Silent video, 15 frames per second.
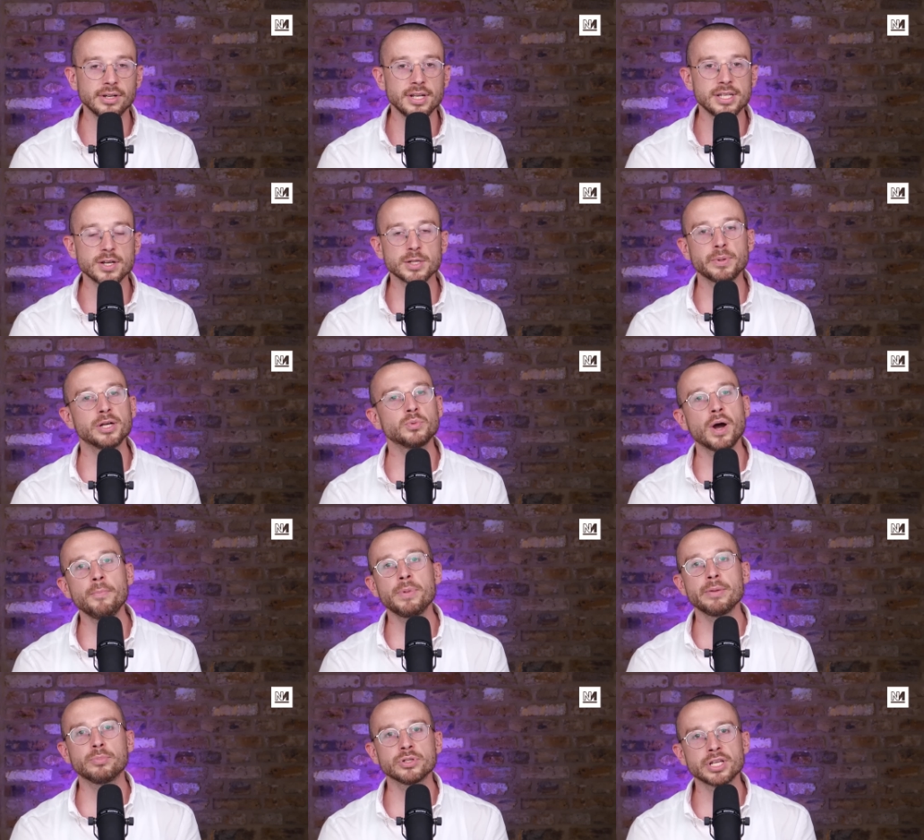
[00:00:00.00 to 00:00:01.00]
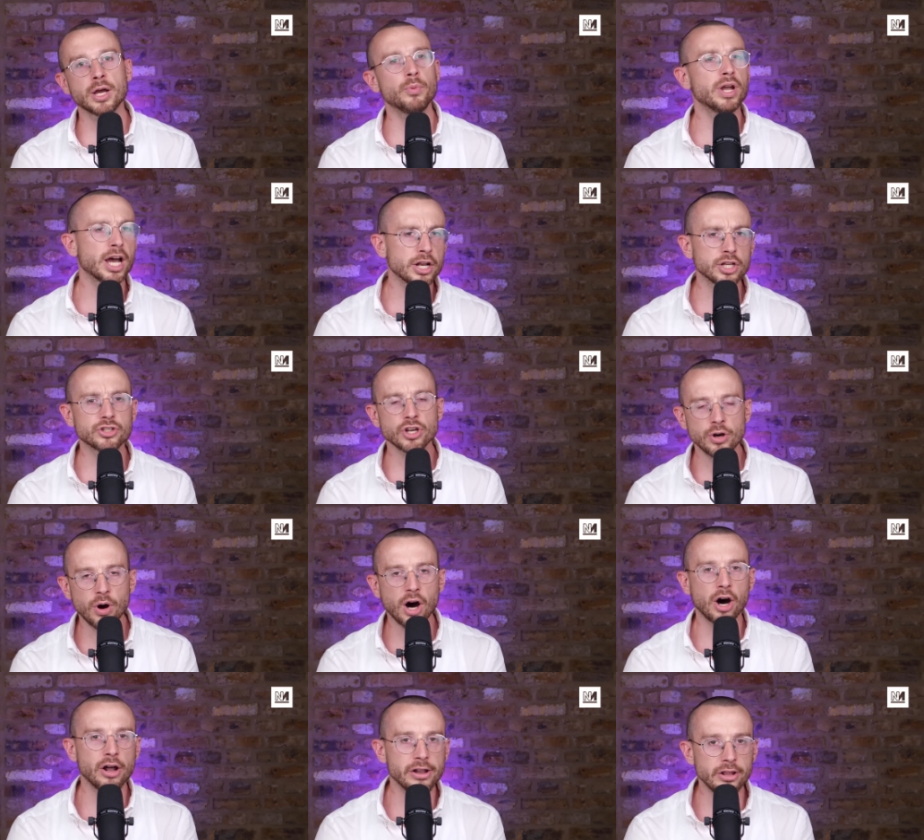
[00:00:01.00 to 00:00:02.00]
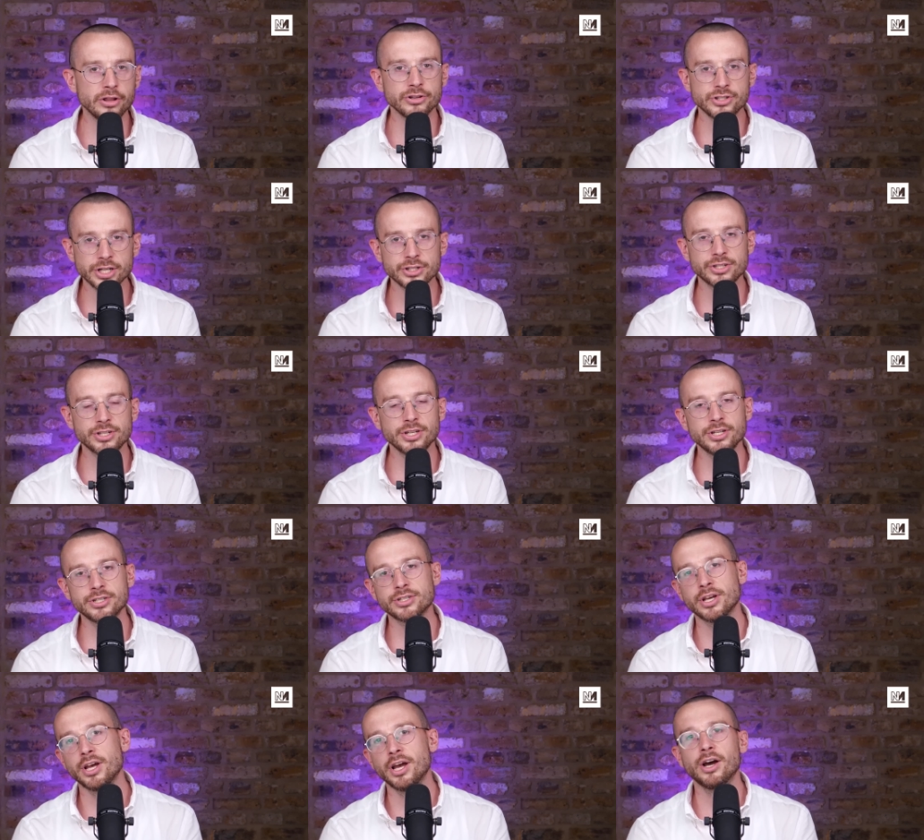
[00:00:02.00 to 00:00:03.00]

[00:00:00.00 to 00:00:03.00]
So I suppose when people say, we had it so hard in the 60s